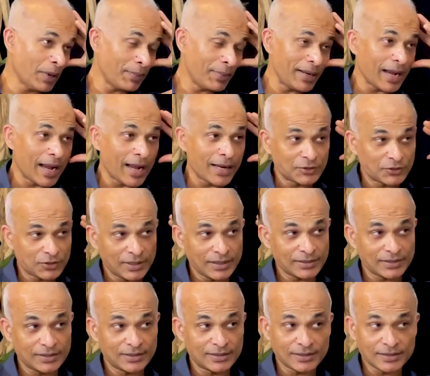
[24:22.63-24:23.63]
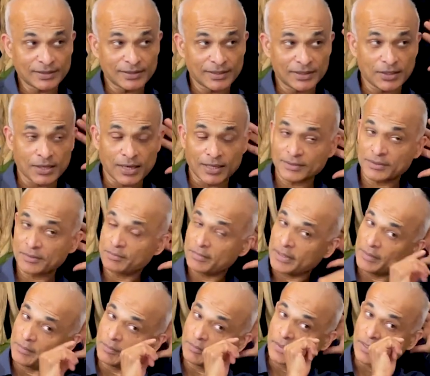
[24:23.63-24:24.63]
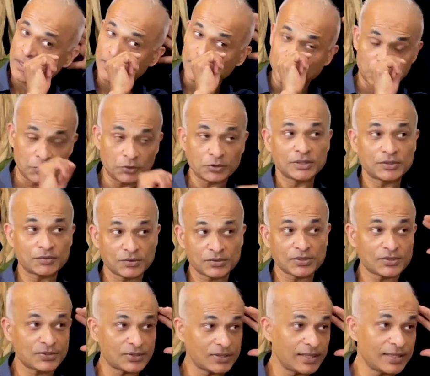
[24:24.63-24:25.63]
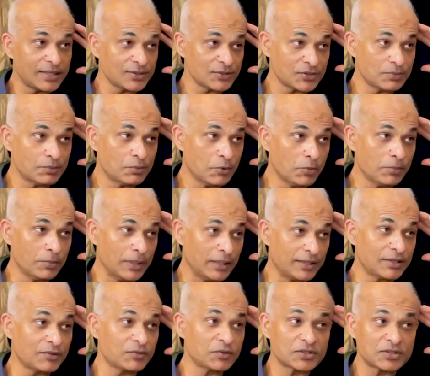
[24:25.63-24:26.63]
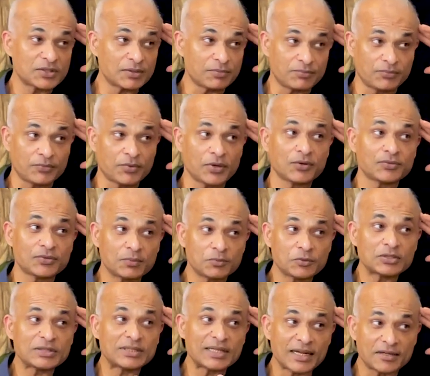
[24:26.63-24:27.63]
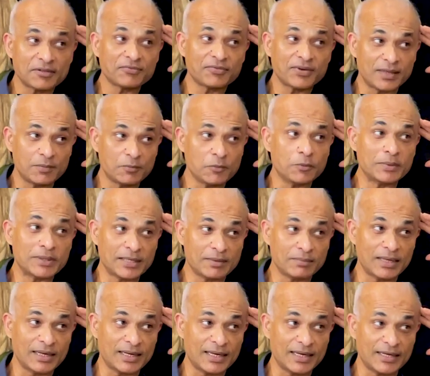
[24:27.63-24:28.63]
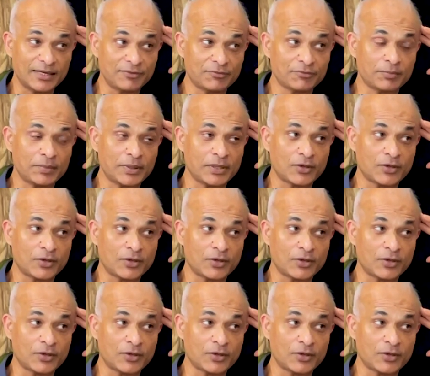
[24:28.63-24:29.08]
Maybe actually it's interesting that he asked me, though this was a serious moment, it was one of the most terrifying moments in my life